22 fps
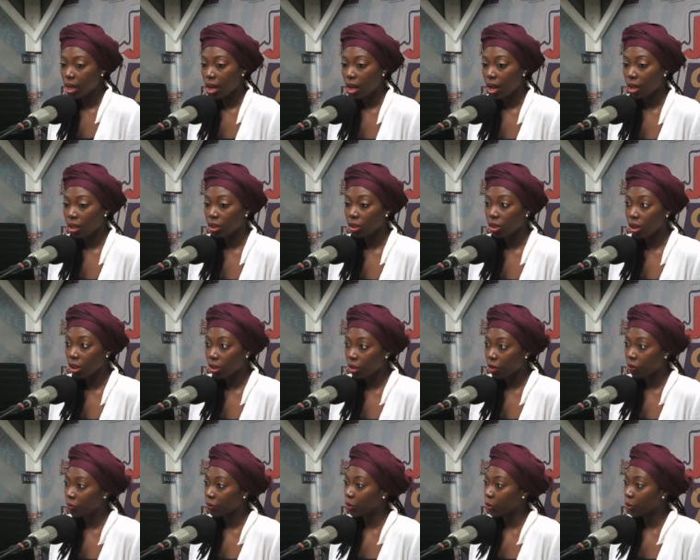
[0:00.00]
a lot
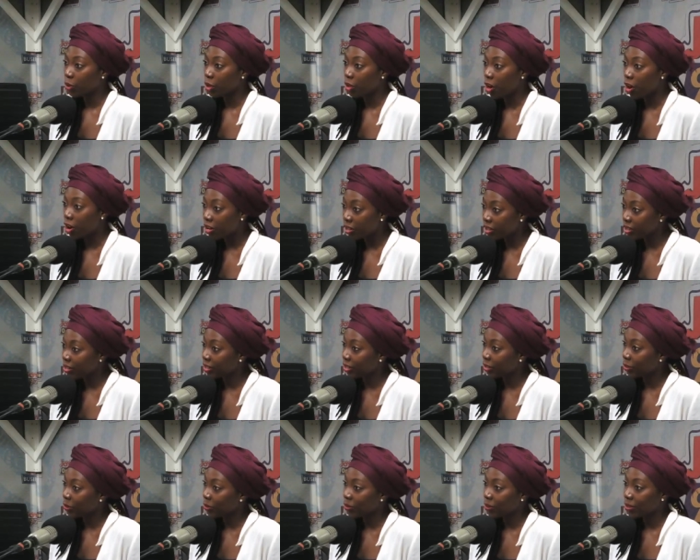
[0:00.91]
of those hard
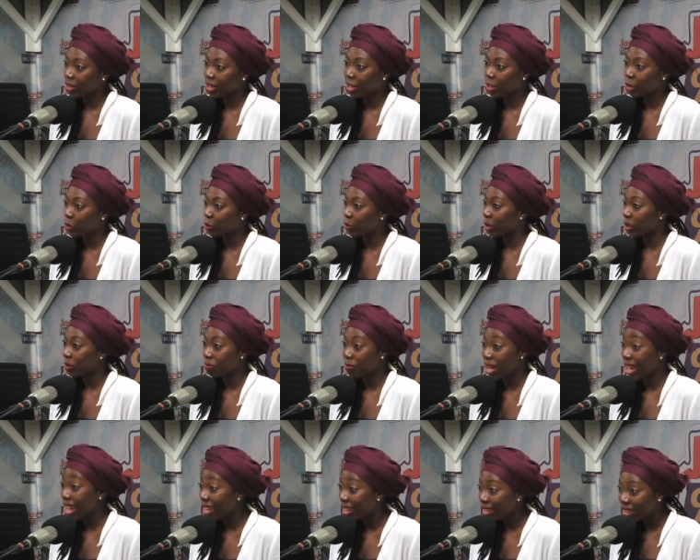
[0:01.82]
skills, like doing
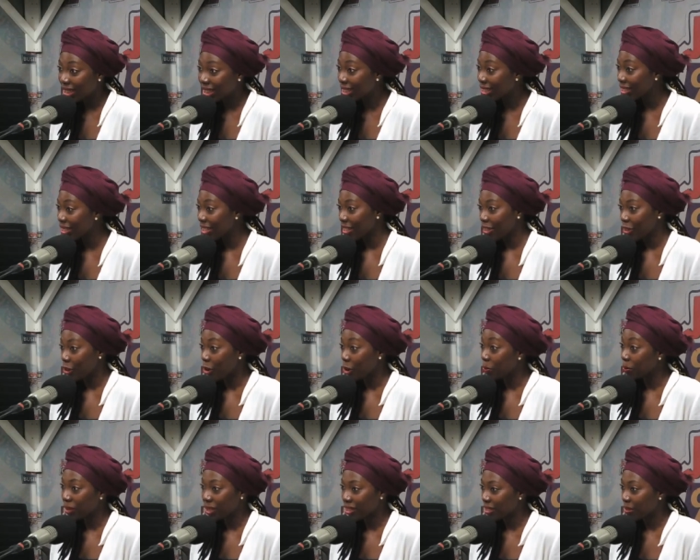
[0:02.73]
math,
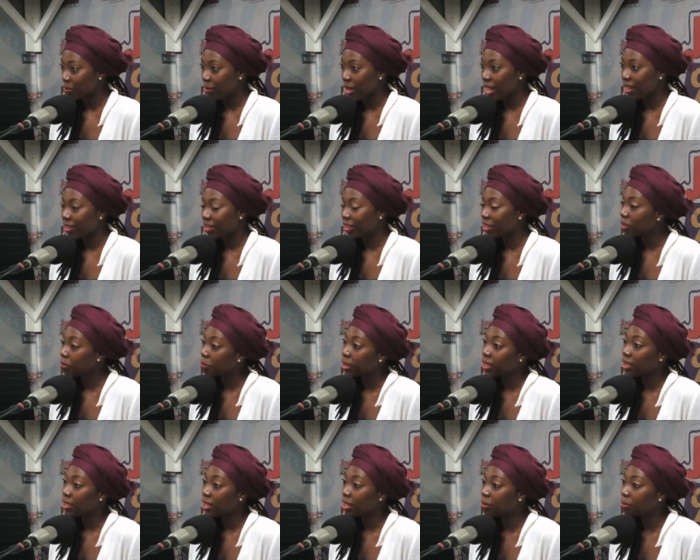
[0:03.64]
complex math can
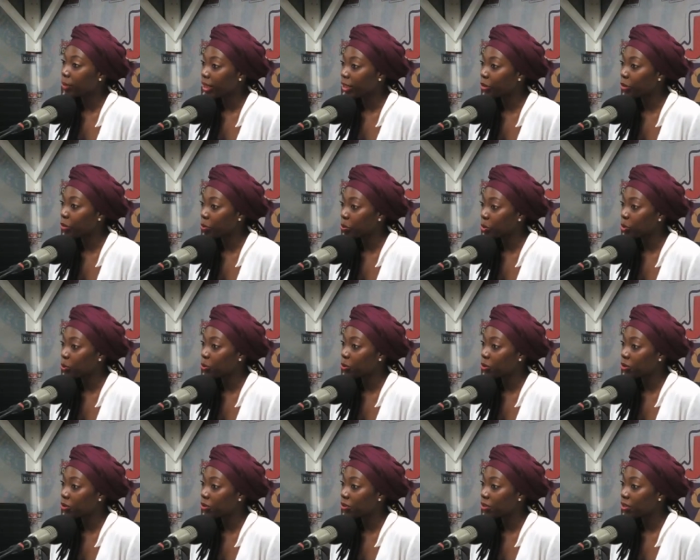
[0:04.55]
be done by
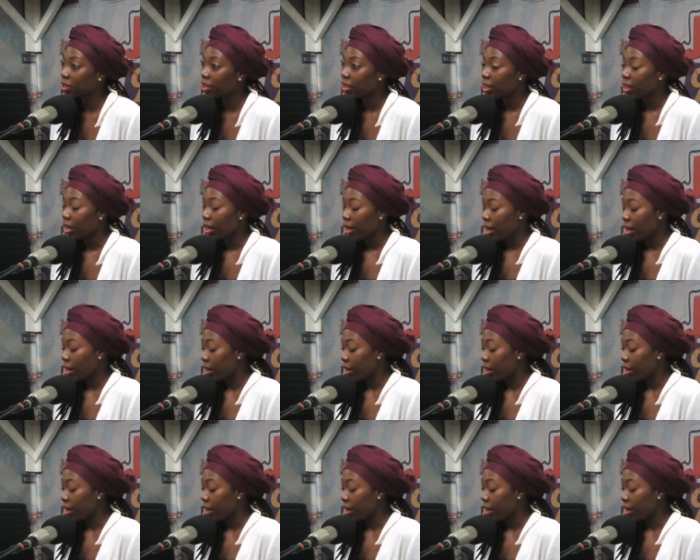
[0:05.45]
computers. Mm.